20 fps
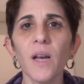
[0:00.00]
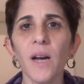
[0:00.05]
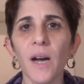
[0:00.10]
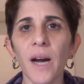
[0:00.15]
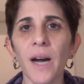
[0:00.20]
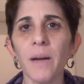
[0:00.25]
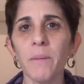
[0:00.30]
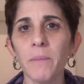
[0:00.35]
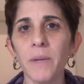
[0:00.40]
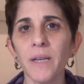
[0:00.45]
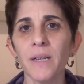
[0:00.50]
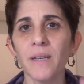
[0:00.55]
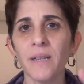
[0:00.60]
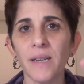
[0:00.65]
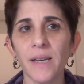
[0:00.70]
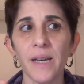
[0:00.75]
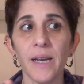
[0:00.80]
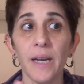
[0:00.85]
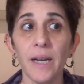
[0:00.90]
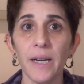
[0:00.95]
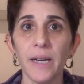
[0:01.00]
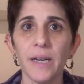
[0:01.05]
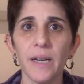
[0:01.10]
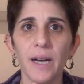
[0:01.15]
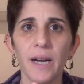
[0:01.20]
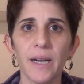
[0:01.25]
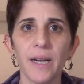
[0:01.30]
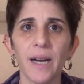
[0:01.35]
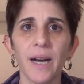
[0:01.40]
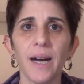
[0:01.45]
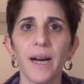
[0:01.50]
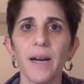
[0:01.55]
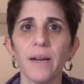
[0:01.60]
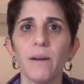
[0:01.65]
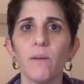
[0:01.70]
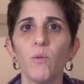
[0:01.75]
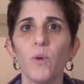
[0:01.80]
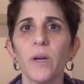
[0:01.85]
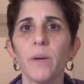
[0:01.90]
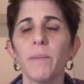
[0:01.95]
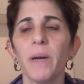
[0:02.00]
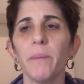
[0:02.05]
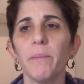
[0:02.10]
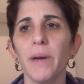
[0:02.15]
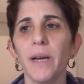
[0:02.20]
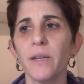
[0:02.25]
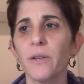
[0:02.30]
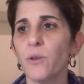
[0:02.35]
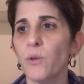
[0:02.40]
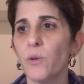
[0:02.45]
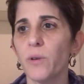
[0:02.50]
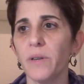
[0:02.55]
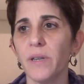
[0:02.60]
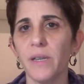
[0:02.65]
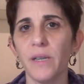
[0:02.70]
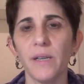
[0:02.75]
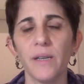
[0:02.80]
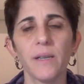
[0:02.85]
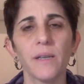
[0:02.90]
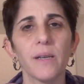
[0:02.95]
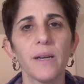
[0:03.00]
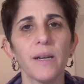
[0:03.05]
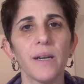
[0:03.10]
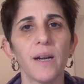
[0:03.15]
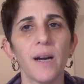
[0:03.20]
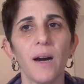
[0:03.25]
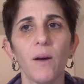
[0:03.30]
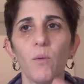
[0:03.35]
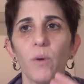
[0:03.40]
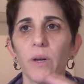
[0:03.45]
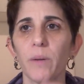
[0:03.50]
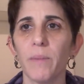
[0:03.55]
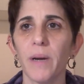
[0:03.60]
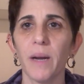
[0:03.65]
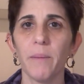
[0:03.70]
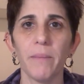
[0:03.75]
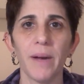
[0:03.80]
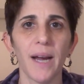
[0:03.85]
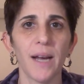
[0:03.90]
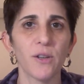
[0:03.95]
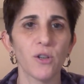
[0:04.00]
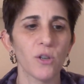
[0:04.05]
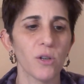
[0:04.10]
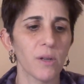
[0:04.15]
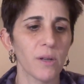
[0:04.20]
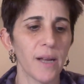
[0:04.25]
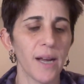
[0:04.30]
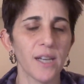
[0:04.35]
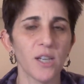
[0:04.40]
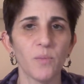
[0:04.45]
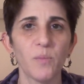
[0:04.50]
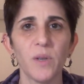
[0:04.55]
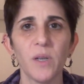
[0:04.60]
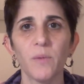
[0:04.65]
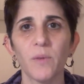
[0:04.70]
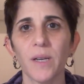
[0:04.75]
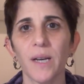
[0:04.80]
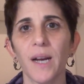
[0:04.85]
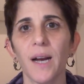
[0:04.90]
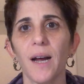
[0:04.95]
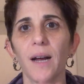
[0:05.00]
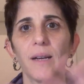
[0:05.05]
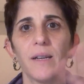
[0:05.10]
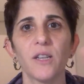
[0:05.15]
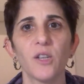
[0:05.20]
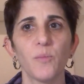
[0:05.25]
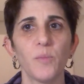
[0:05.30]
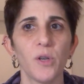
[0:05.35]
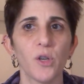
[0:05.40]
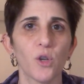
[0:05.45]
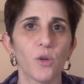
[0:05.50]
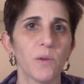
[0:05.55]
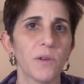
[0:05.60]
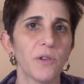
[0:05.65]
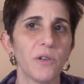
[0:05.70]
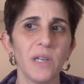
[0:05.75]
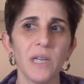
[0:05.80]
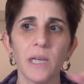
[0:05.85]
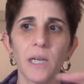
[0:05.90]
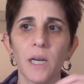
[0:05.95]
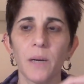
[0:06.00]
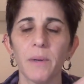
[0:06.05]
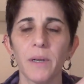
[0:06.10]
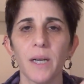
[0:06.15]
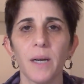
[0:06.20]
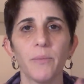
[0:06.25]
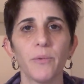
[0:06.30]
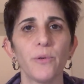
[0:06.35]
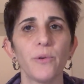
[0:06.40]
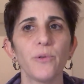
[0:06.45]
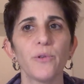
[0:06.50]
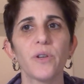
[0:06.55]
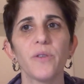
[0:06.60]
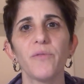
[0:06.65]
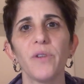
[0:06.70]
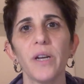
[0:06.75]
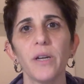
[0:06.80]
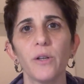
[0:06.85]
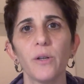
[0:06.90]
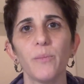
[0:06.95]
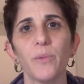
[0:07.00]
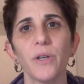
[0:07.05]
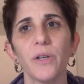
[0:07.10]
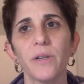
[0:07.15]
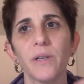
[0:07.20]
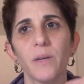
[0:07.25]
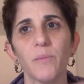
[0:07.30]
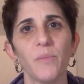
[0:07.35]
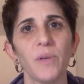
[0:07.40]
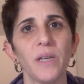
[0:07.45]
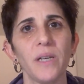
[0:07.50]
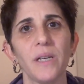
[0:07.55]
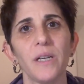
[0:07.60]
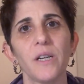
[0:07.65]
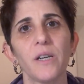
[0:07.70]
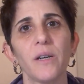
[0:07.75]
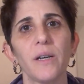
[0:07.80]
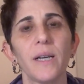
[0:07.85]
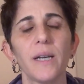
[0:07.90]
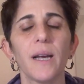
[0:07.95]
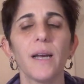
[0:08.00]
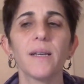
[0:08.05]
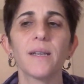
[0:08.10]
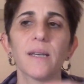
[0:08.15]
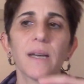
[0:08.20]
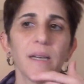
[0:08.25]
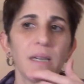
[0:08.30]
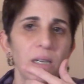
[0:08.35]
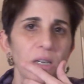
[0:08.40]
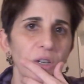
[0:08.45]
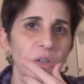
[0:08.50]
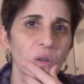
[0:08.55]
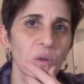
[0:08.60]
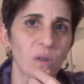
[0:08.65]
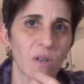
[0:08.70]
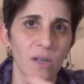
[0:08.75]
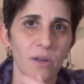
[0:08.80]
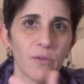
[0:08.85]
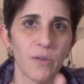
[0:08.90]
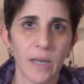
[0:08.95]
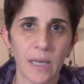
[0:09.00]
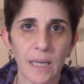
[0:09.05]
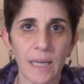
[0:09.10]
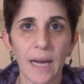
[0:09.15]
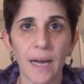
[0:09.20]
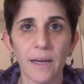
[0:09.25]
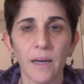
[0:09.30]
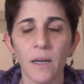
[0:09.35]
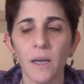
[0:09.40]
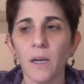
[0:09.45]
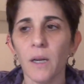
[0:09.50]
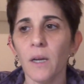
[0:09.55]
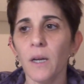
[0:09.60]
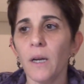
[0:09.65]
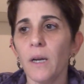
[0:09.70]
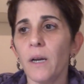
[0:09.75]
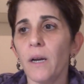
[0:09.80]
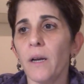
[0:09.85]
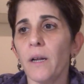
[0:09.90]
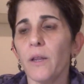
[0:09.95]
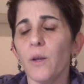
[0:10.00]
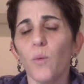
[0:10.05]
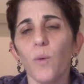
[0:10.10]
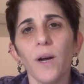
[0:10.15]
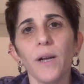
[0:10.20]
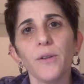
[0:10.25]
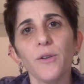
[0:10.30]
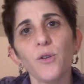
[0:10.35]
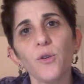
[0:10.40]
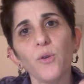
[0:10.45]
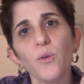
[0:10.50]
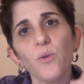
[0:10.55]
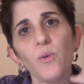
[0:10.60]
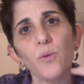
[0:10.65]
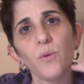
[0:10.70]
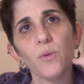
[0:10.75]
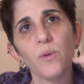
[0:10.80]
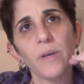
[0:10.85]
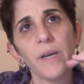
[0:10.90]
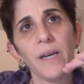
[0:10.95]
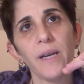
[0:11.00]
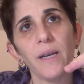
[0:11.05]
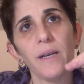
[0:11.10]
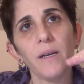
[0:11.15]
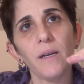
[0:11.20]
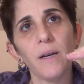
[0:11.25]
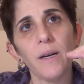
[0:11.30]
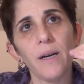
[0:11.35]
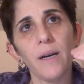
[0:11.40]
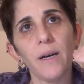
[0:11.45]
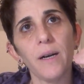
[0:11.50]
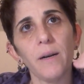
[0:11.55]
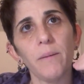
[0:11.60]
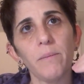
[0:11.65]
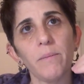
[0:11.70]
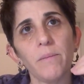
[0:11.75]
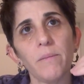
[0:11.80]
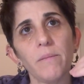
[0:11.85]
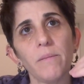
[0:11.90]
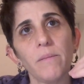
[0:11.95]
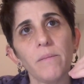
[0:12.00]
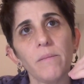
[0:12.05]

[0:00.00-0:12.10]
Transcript: I'm going to say, hey, I got one of my mentorees, I got one of my masterclass peeps, I got a spiritual retreat coming up. Who's available to be here in case I need you? Stuff like that. The ones who they um,